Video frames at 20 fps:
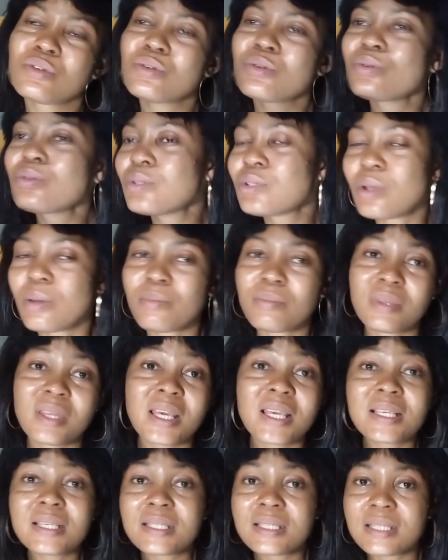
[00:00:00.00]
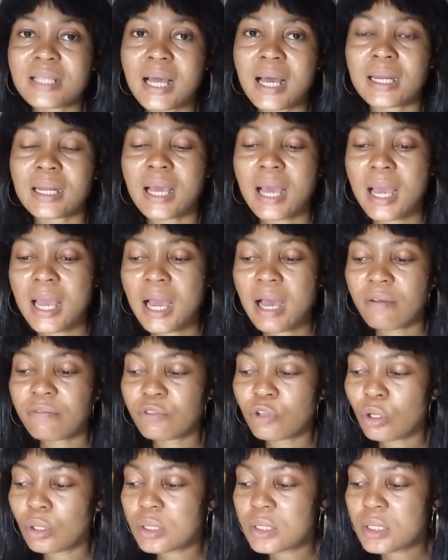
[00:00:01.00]
do some things that I
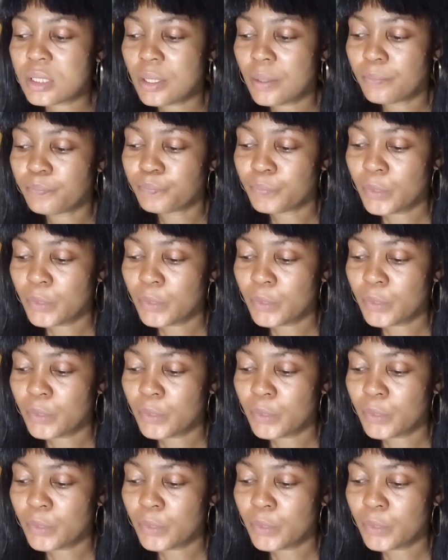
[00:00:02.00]
have not